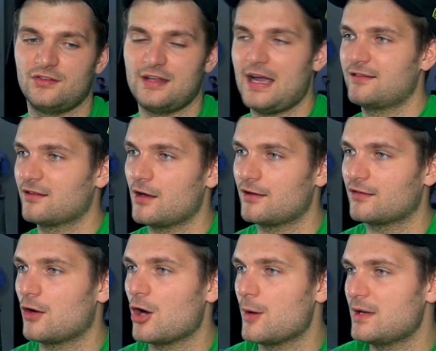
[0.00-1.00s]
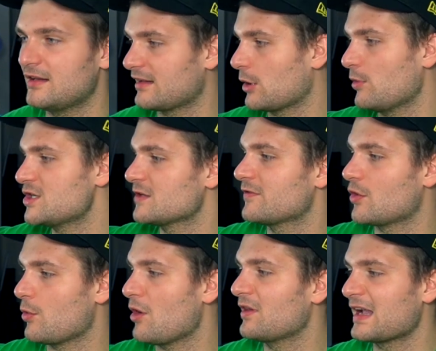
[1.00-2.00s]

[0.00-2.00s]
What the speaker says: His dad's got his arm, and he's like reaching for the Grail,